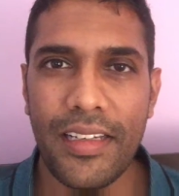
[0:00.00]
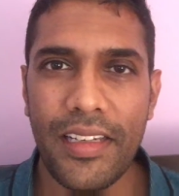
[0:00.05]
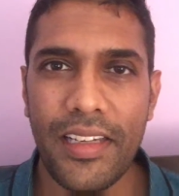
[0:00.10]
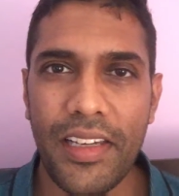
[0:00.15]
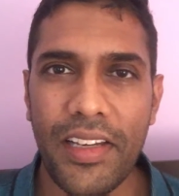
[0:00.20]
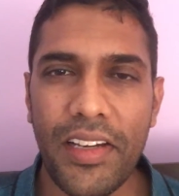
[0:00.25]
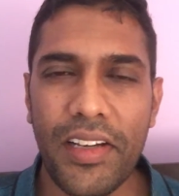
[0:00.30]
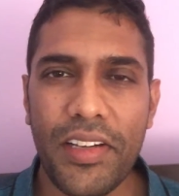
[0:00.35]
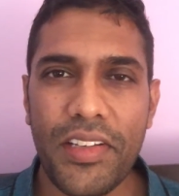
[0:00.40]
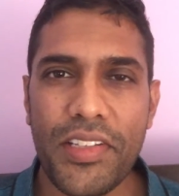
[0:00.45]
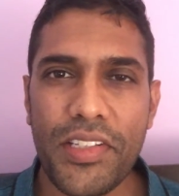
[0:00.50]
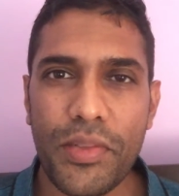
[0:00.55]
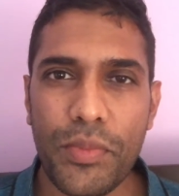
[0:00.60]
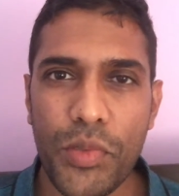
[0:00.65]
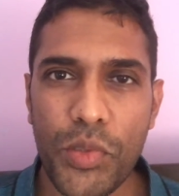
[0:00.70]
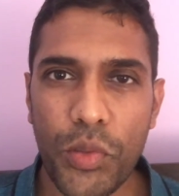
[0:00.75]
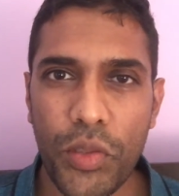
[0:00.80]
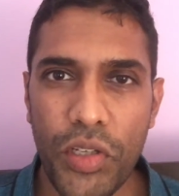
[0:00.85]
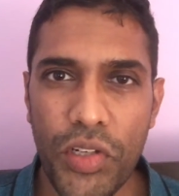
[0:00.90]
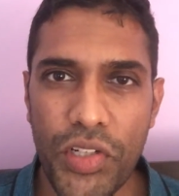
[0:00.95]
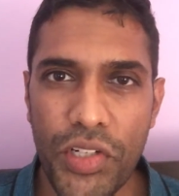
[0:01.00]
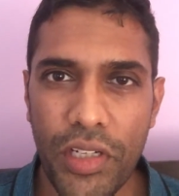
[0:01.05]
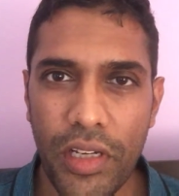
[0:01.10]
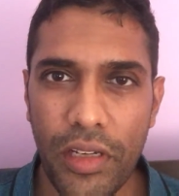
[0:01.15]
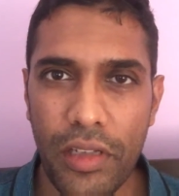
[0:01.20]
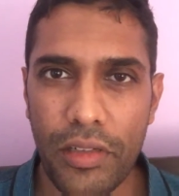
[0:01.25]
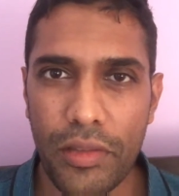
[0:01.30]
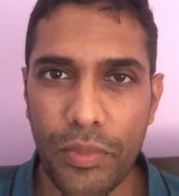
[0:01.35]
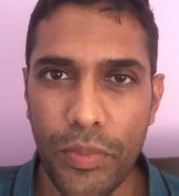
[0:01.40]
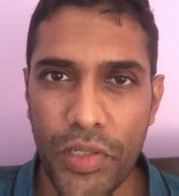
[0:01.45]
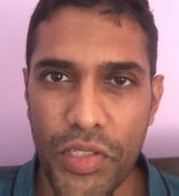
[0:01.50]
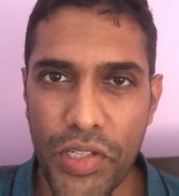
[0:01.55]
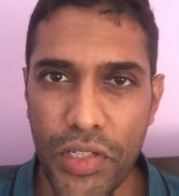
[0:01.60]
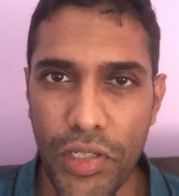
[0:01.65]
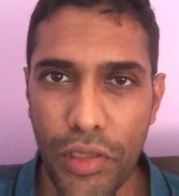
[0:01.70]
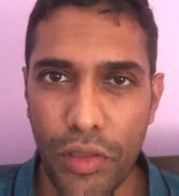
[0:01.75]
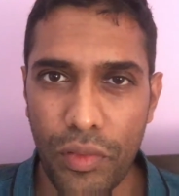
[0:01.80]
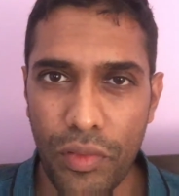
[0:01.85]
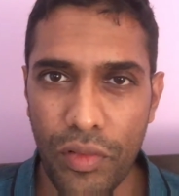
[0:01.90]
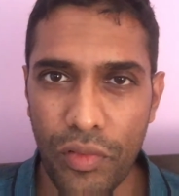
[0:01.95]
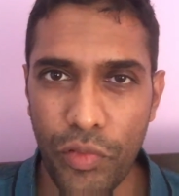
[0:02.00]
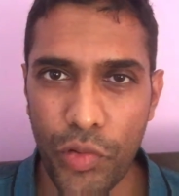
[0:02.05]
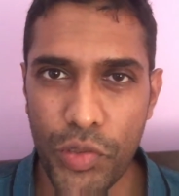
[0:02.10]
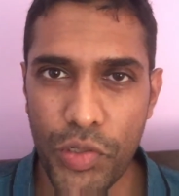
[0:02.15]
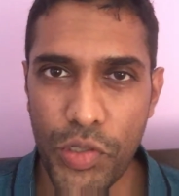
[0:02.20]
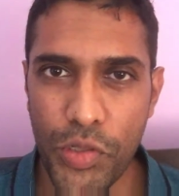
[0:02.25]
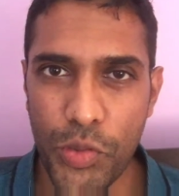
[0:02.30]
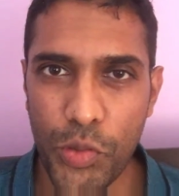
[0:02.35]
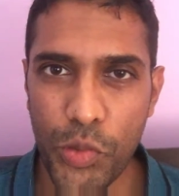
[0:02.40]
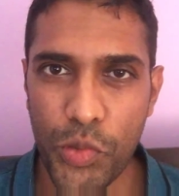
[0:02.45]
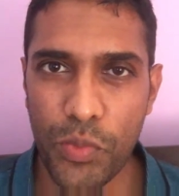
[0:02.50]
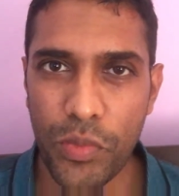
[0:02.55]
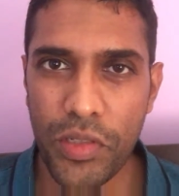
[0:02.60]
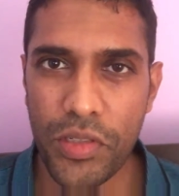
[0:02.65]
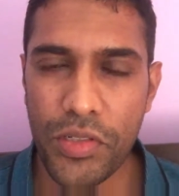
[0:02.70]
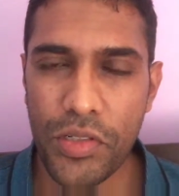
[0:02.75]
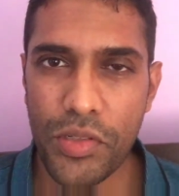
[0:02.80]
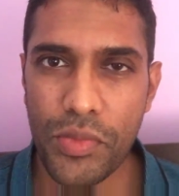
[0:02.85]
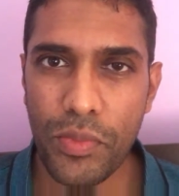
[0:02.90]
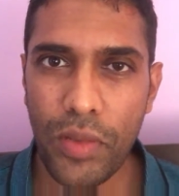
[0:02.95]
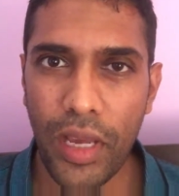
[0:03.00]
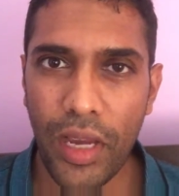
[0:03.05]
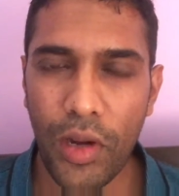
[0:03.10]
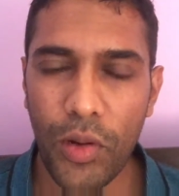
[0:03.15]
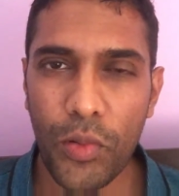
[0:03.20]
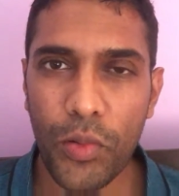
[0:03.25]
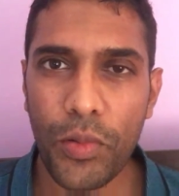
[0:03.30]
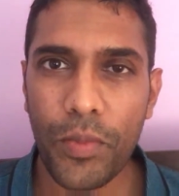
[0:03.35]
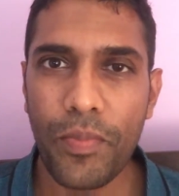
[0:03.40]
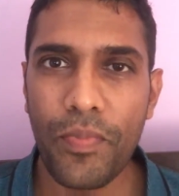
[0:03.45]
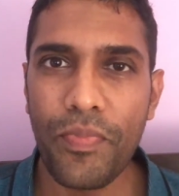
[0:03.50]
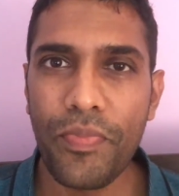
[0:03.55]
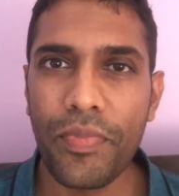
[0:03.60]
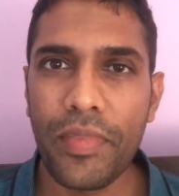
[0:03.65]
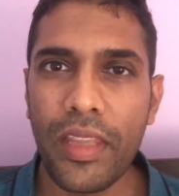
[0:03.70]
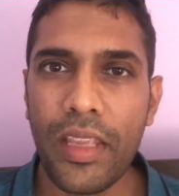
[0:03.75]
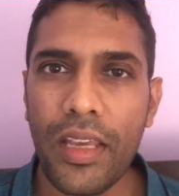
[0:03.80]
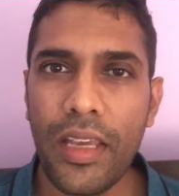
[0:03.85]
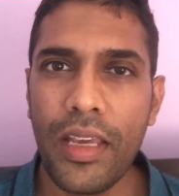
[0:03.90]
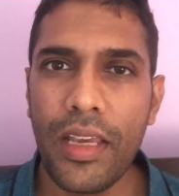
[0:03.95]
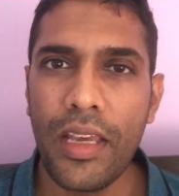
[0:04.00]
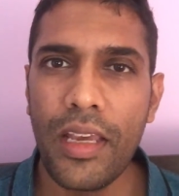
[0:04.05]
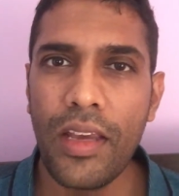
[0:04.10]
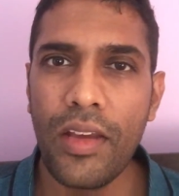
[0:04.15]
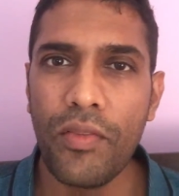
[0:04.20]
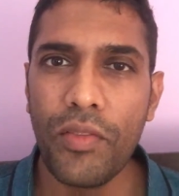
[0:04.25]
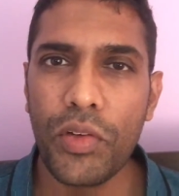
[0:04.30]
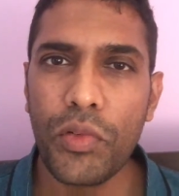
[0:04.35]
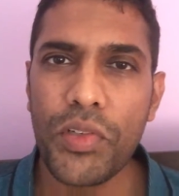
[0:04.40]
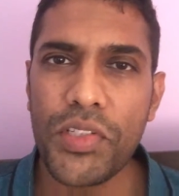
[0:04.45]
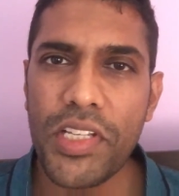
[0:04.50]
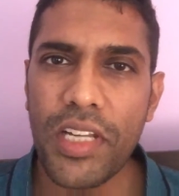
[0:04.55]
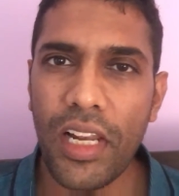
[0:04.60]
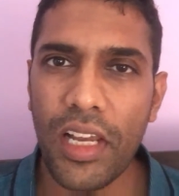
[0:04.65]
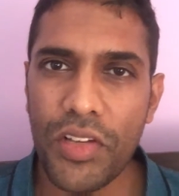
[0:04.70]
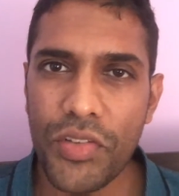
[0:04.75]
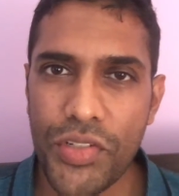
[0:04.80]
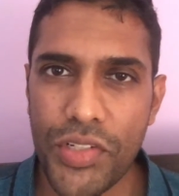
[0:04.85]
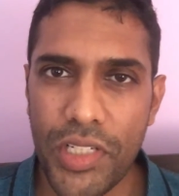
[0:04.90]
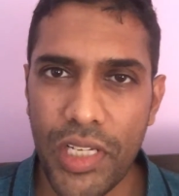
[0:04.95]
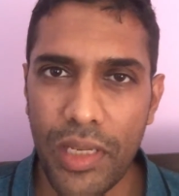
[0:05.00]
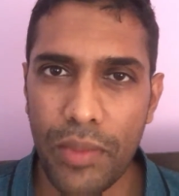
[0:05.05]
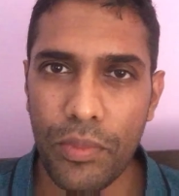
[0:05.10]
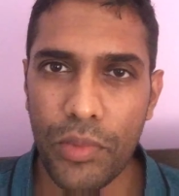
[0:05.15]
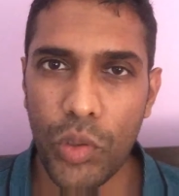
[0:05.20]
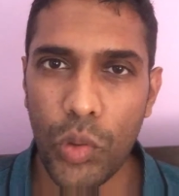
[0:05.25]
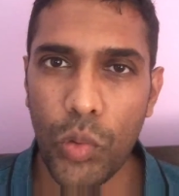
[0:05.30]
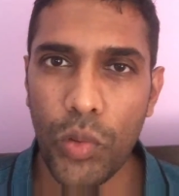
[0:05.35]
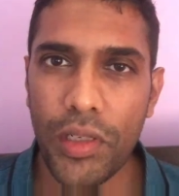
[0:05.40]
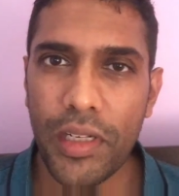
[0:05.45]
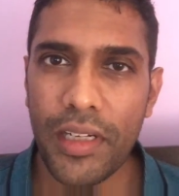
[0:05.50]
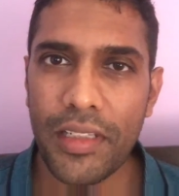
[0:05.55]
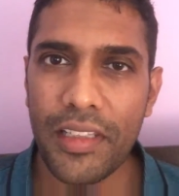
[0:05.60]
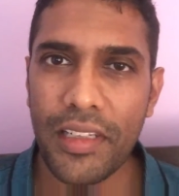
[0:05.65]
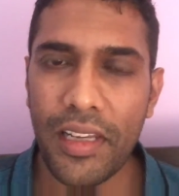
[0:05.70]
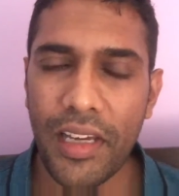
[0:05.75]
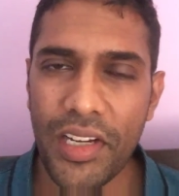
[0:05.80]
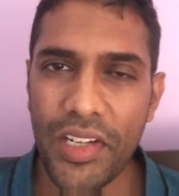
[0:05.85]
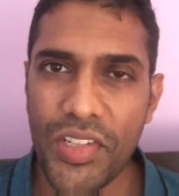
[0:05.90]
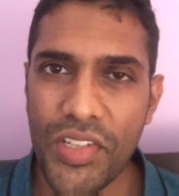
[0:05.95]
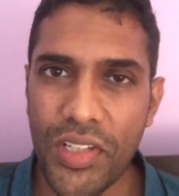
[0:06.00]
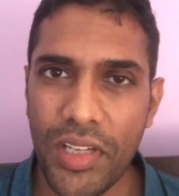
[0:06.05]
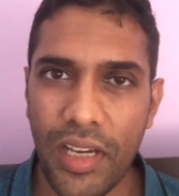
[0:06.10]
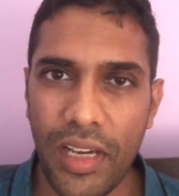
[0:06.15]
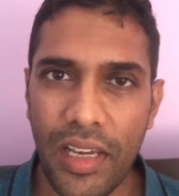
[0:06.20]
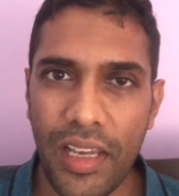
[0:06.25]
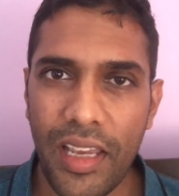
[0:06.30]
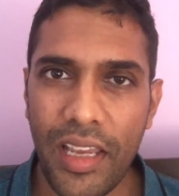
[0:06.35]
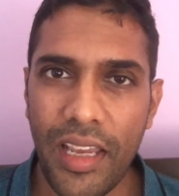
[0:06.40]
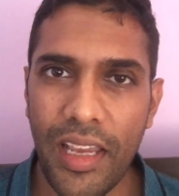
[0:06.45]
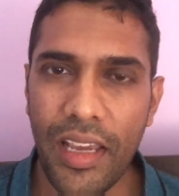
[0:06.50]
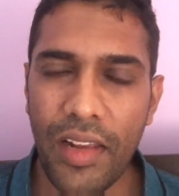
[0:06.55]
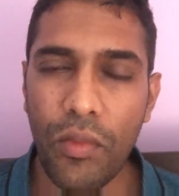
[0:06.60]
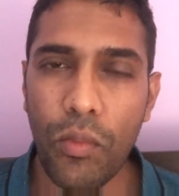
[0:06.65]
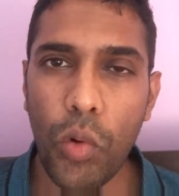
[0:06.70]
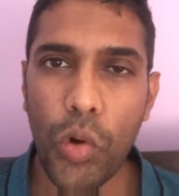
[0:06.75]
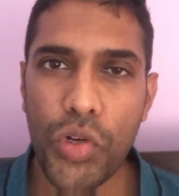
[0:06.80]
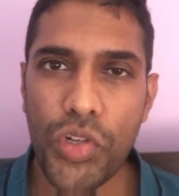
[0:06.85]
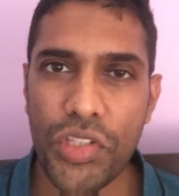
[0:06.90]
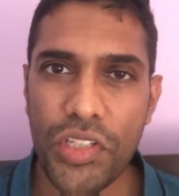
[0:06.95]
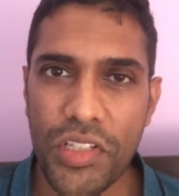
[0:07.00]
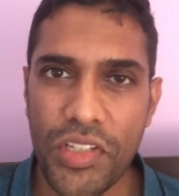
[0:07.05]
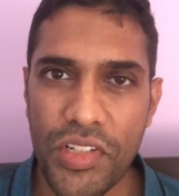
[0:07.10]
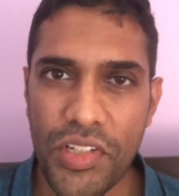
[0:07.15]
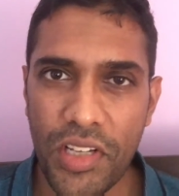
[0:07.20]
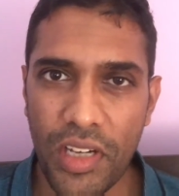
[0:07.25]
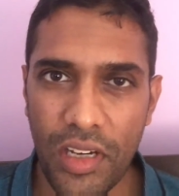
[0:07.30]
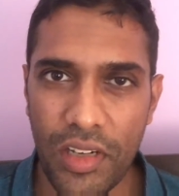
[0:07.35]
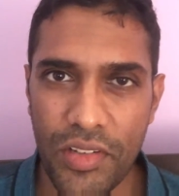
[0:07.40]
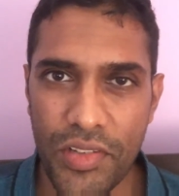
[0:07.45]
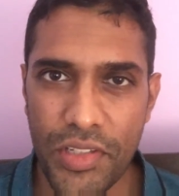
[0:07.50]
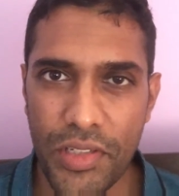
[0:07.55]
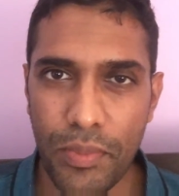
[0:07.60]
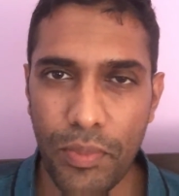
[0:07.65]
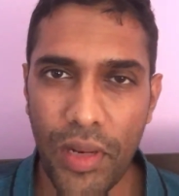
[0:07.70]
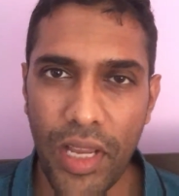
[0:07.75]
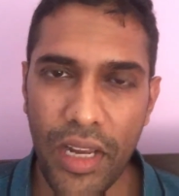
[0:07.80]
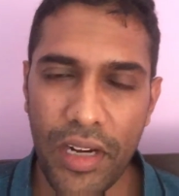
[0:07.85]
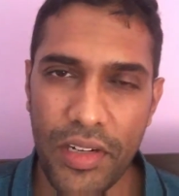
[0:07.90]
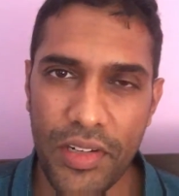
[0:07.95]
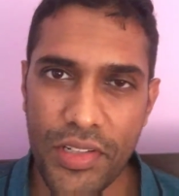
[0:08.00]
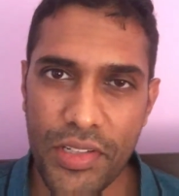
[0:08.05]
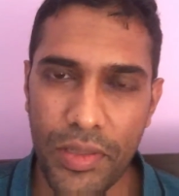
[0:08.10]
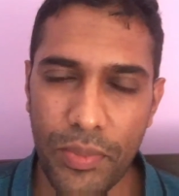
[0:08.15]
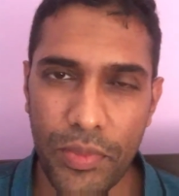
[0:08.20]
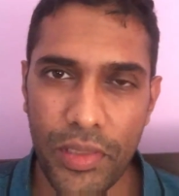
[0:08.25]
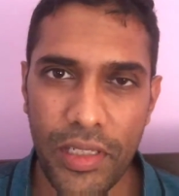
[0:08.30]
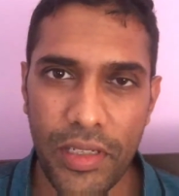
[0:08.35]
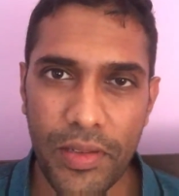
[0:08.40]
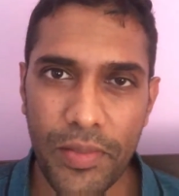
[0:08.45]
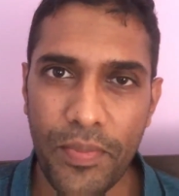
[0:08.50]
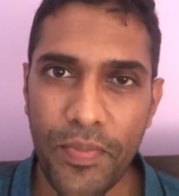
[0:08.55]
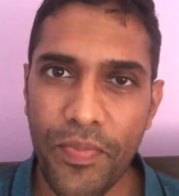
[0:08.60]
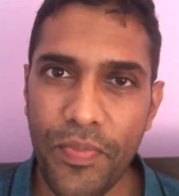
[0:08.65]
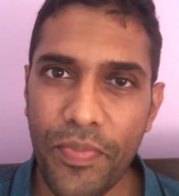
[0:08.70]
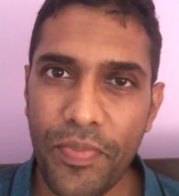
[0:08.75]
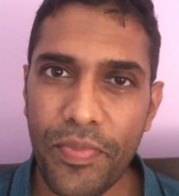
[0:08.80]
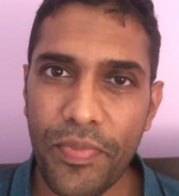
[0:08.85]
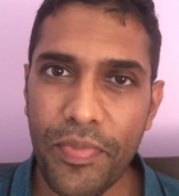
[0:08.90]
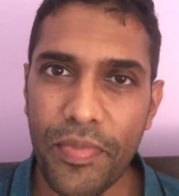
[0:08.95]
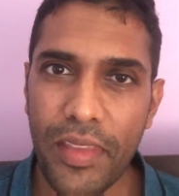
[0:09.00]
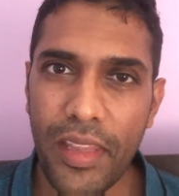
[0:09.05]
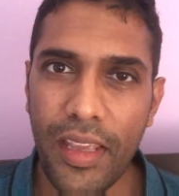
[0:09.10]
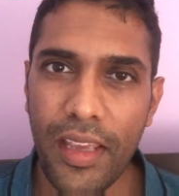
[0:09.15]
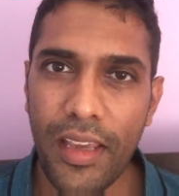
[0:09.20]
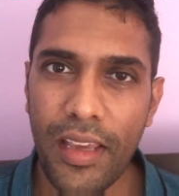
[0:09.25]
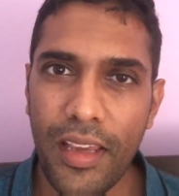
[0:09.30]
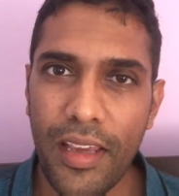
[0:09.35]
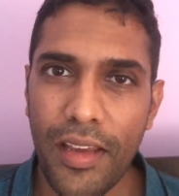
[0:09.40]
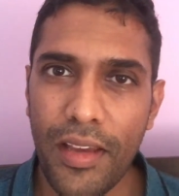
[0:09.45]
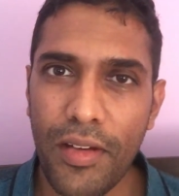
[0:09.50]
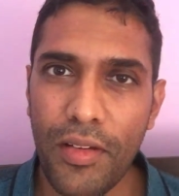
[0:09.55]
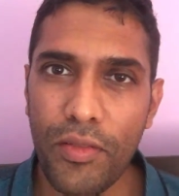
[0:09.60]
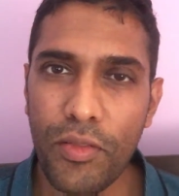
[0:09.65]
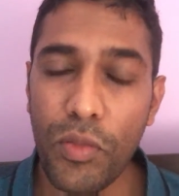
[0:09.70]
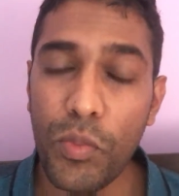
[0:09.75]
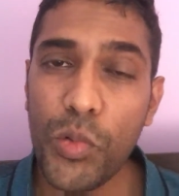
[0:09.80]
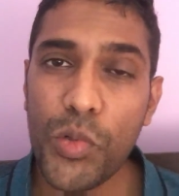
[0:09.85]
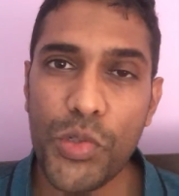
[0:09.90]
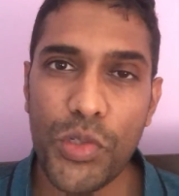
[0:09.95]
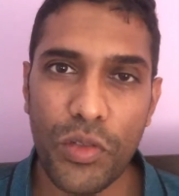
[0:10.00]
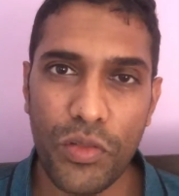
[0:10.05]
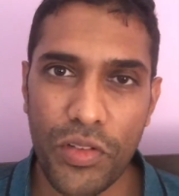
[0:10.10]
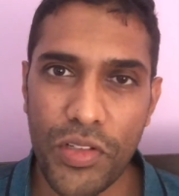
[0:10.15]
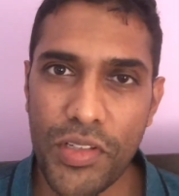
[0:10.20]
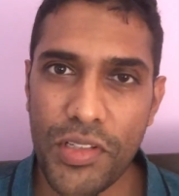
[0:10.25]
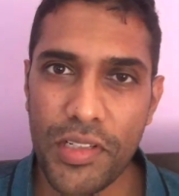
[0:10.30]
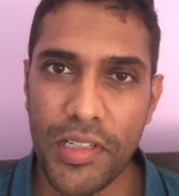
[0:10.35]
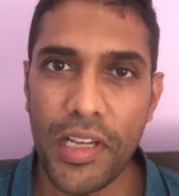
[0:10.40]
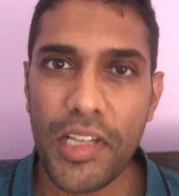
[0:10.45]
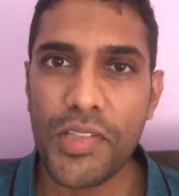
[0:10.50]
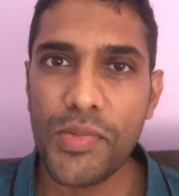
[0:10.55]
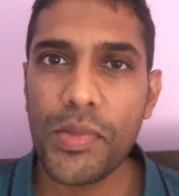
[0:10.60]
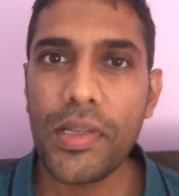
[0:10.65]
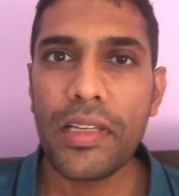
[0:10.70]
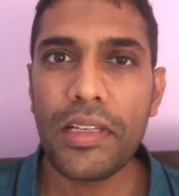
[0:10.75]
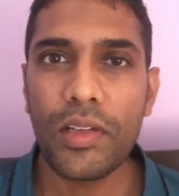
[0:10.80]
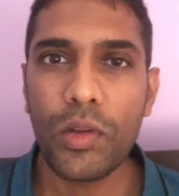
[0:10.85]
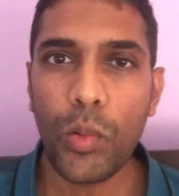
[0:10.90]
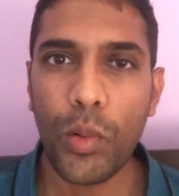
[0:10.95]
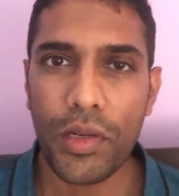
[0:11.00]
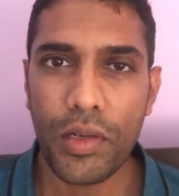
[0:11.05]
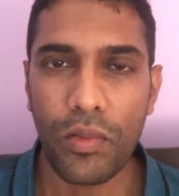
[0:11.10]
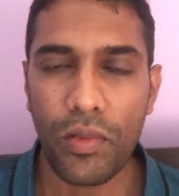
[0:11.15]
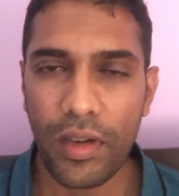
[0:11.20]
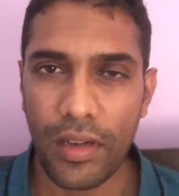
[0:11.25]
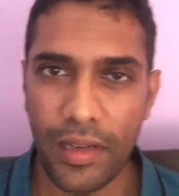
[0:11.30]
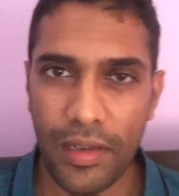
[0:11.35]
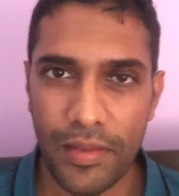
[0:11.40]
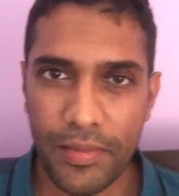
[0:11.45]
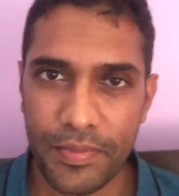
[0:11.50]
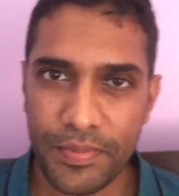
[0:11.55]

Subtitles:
Hey guys, I'm Sudhish Nair, President of Infosys Toastmasters Bangalore. When was the last time you looked at the night sky and watched the stars and planets up there? For most of us, it has been quite a while.